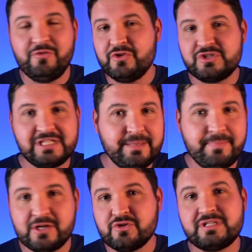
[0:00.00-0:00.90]
of your sleep
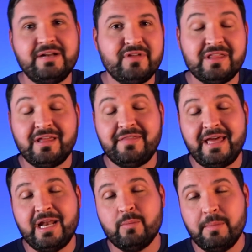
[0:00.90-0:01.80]
metrics and everything like
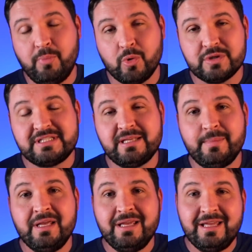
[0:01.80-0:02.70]
that and reports
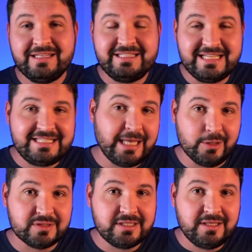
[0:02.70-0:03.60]
them
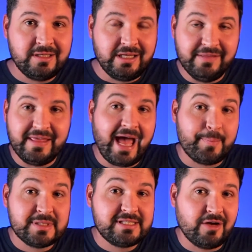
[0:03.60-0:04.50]
detailed in the
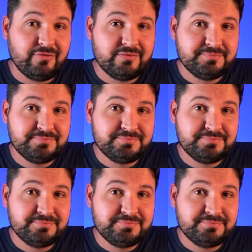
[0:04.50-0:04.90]
app itself.